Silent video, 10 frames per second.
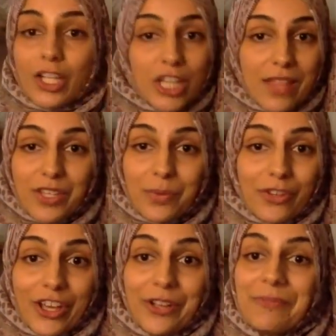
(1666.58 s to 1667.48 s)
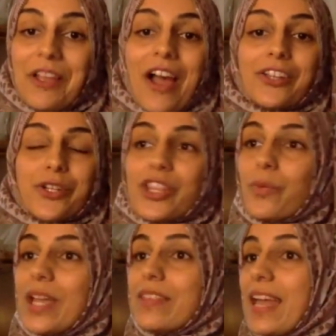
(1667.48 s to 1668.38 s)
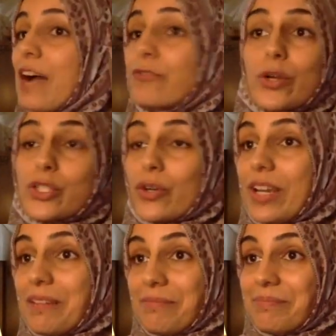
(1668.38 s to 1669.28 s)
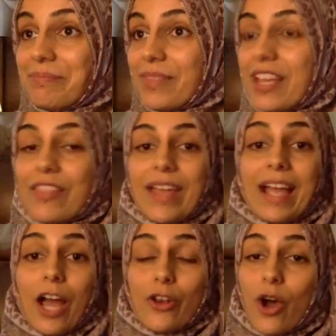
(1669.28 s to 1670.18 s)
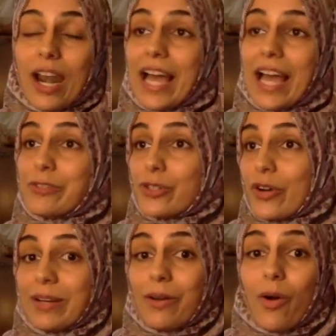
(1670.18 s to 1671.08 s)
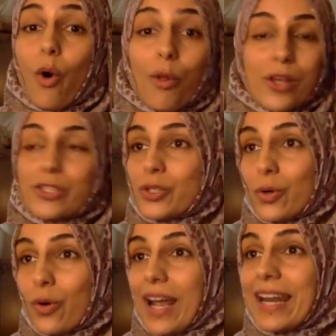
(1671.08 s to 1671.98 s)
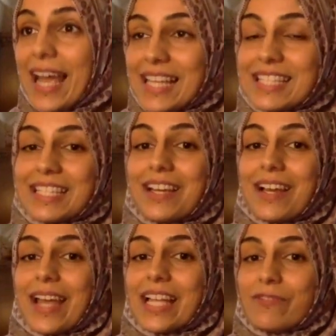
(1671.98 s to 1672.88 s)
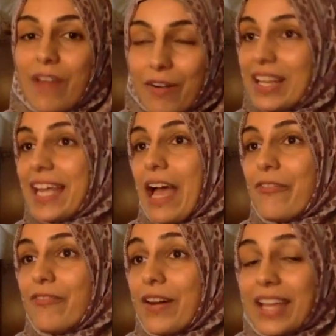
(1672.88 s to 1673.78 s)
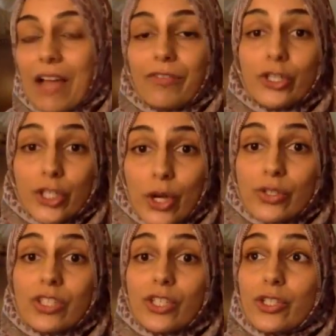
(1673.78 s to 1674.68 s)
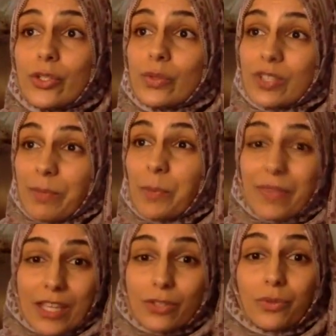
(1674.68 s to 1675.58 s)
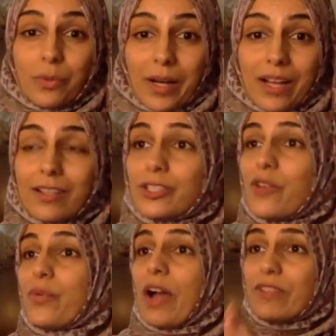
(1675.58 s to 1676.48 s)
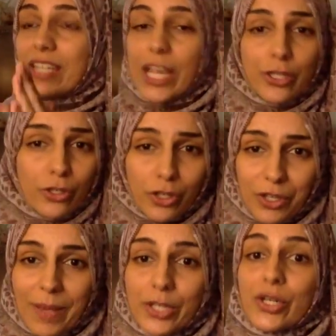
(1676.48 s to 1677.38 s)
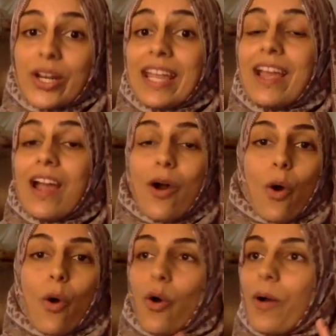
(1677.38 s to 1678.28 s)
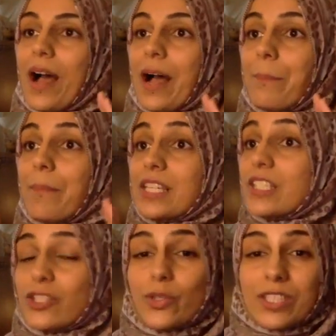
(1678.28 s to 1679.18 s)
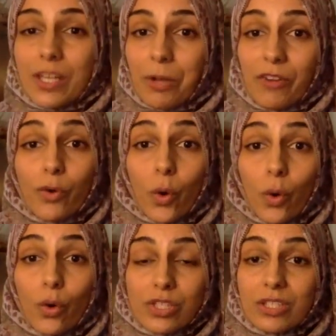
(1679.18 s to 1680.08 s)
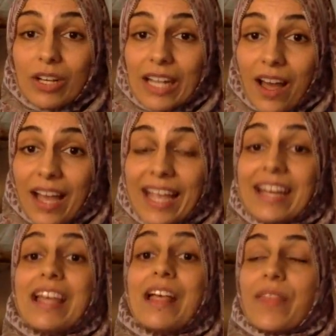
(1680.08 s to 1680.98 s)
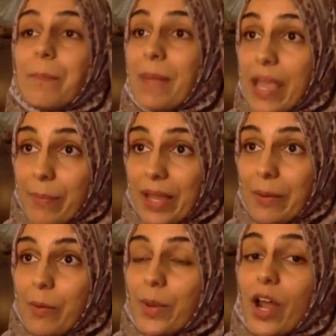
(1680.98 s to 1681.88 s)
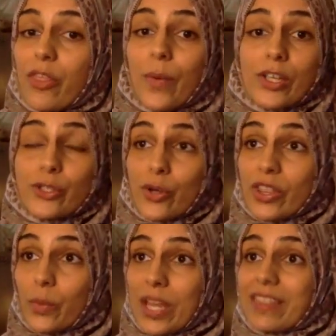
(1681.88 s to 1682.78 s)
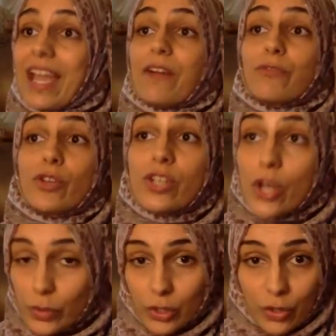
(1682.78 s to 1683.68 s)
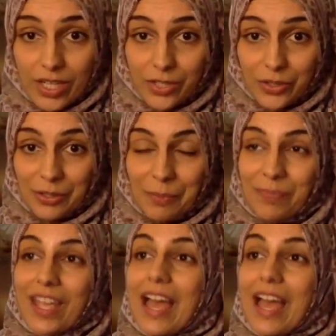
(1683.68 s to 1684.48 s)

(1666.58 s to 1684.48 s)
I'll share this with you. During the week, they have no screen. They are not allowed screen almost at all, unless it's very carefully chosen to do something with their schoolwork. So if we have a nature documentary or my son's doing some kind of course online, then maybe. But otherwise, during the week, they have no screen at all.